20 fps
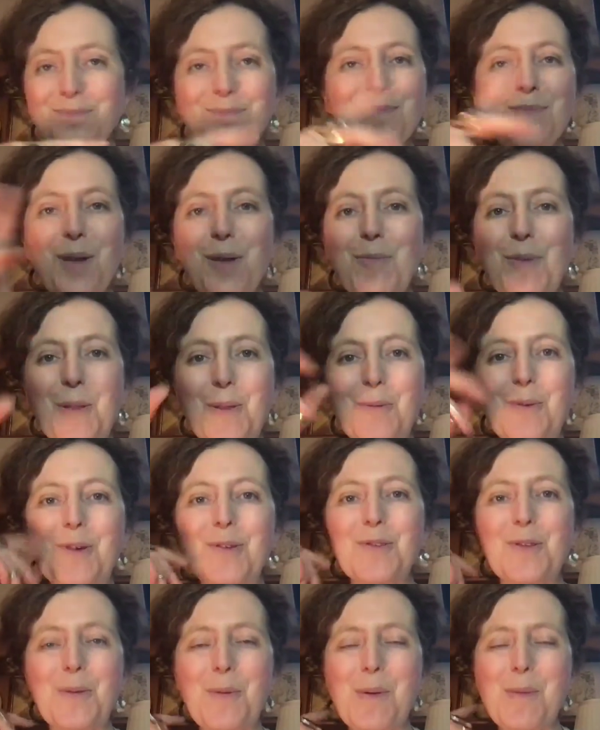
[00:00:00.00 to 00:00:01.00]
but the
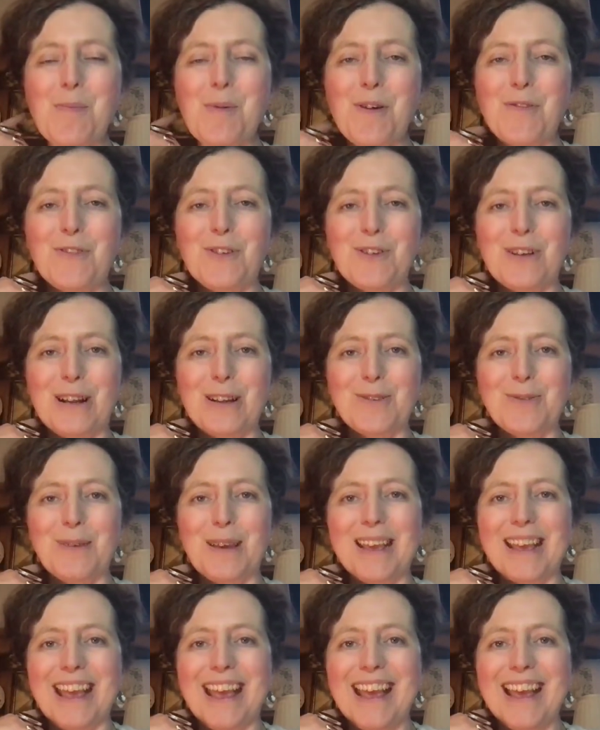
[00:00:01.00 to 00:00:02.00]
ones that we previewed last
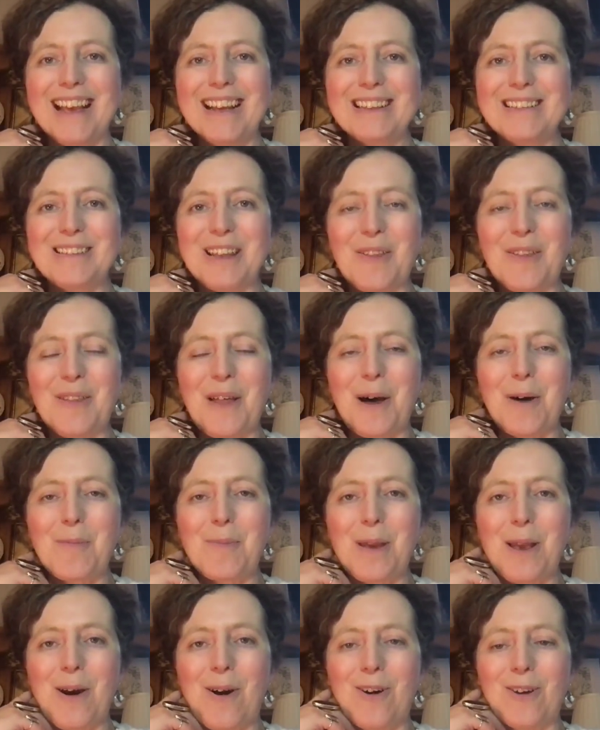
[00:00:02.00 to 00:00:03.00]
week, so they'll
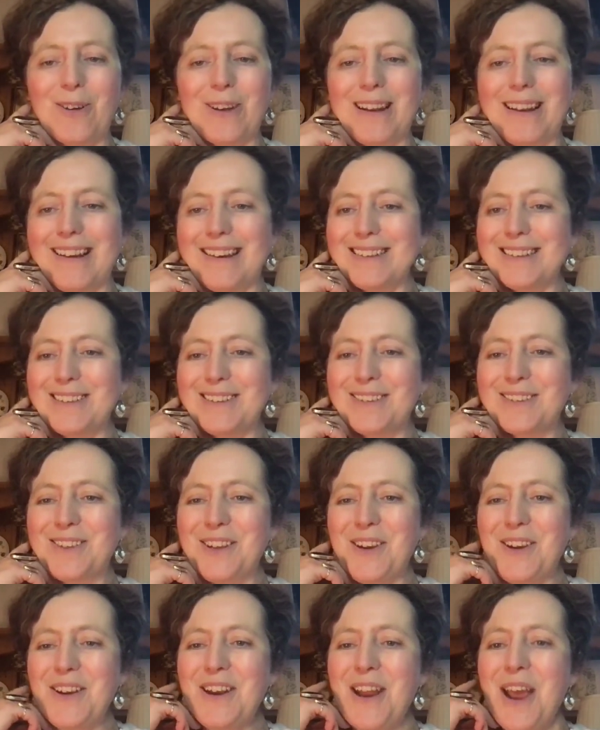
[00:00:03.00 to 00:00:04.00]
be online
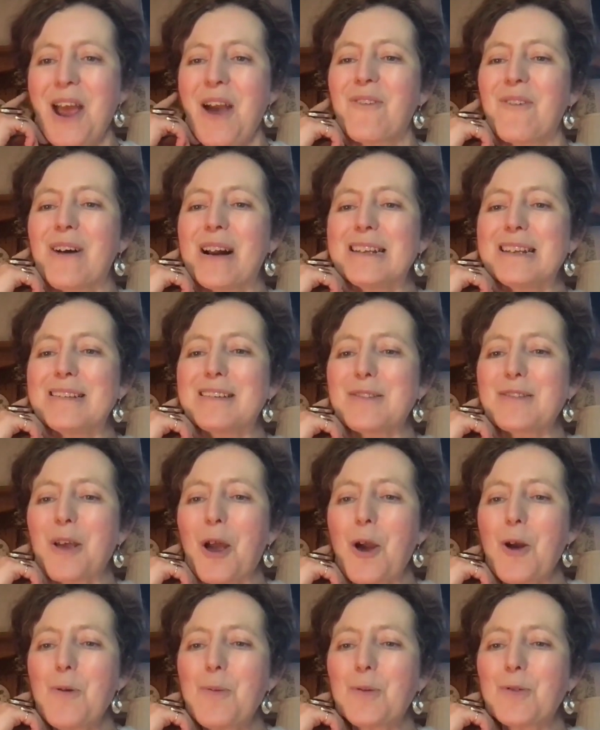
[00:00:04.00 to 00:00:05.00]
soon. Wendy says
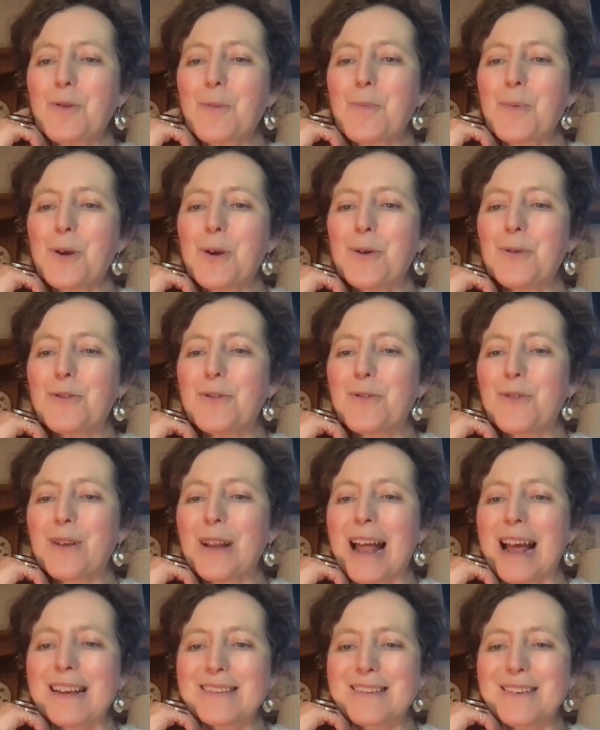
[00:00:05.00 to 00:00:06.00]
opals are beautiful,
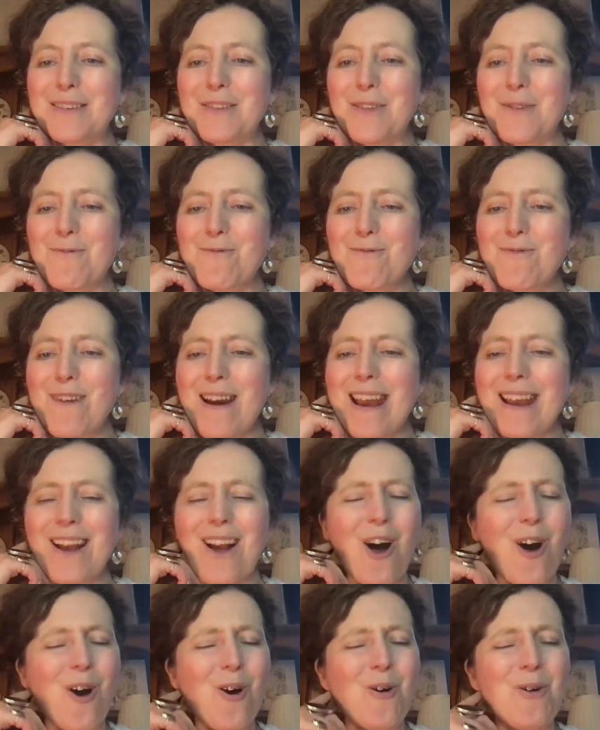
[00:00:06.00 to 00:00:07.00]
as is the ring.
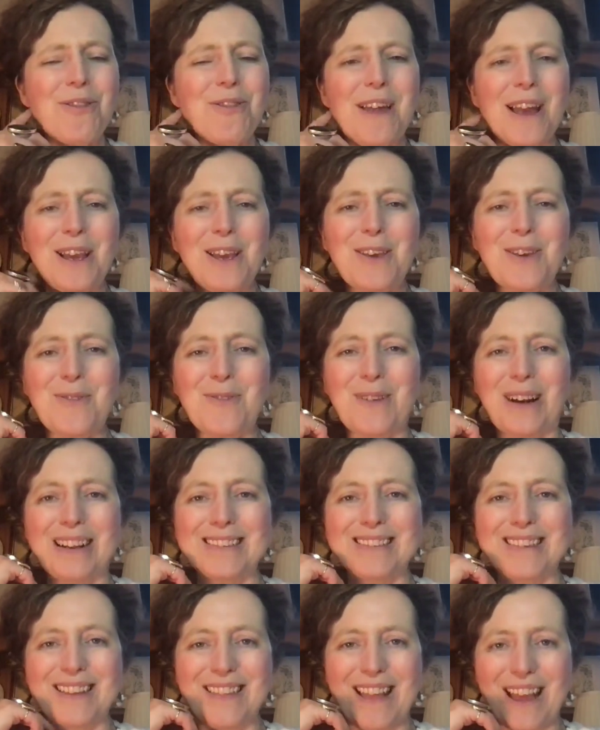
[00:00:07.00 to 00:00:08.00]
Oh, thank you,
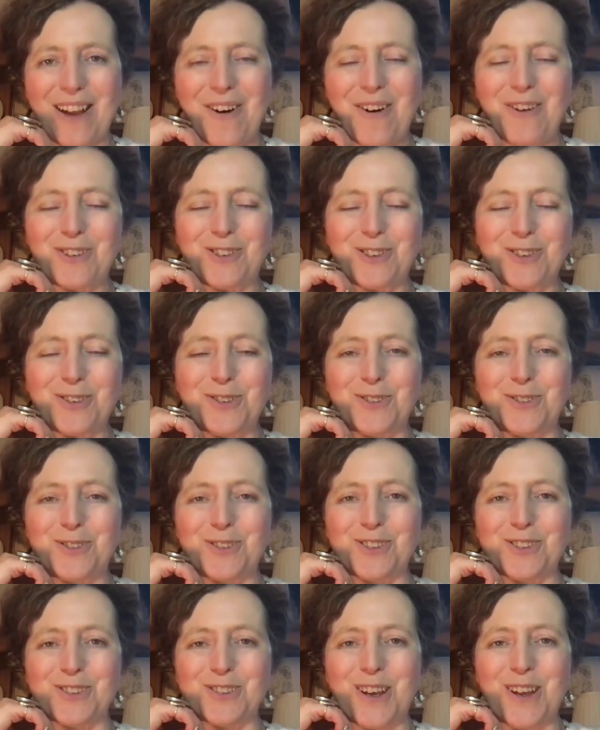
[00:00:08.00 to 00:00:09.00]
Wendy. They are just
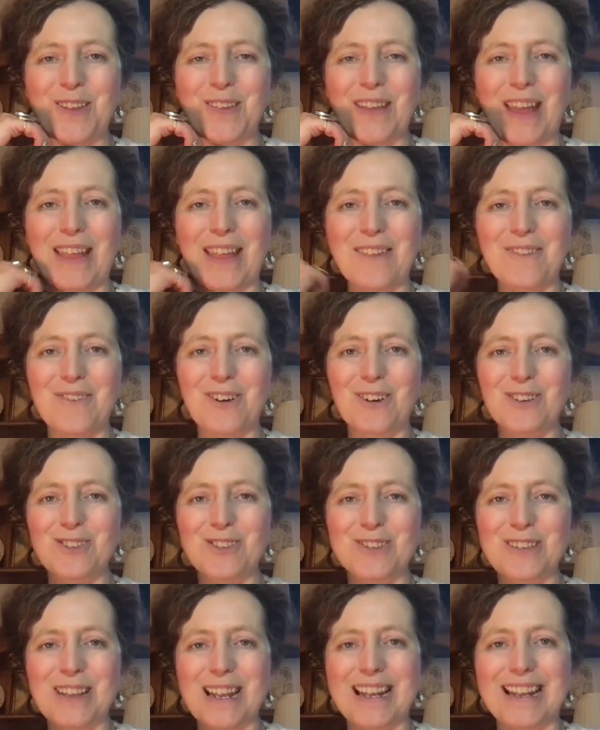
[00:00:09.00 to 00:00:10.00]
gorgeous, aren't they? They've got
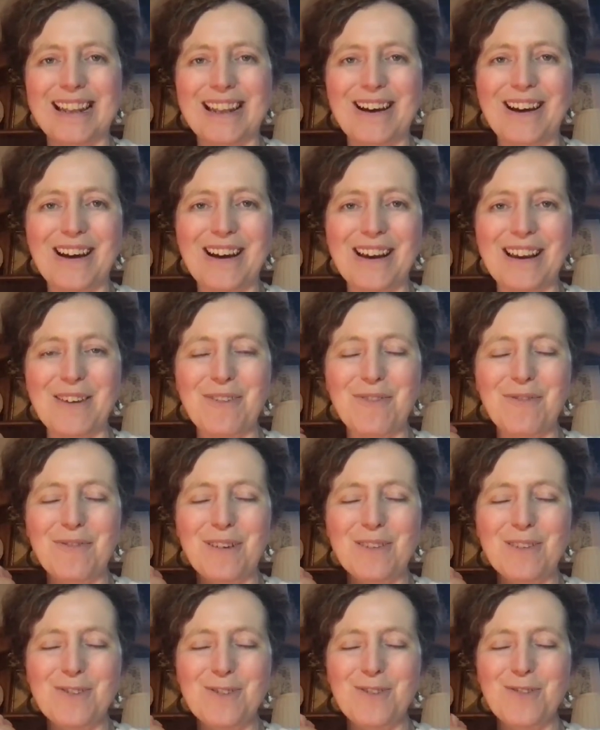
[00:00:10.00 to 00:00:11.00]
just a life,
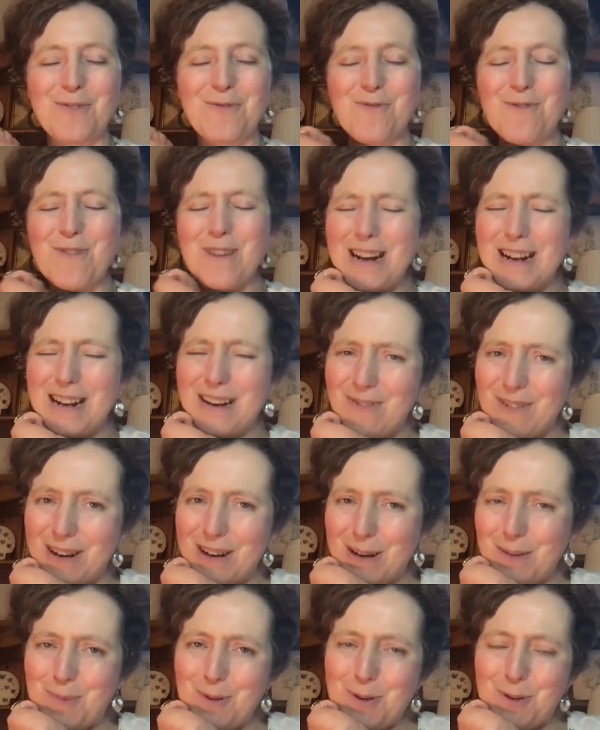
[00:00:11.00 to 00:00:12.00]
just really,
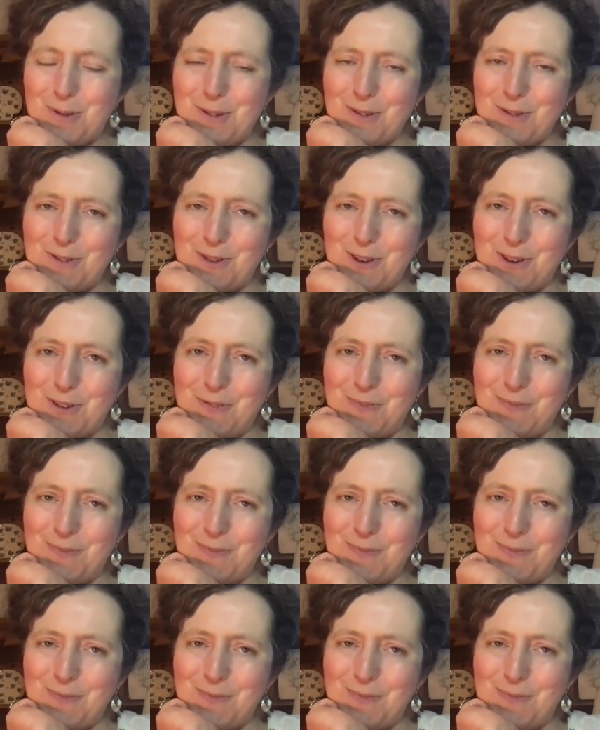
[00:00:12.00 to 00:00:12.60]
really beautiful.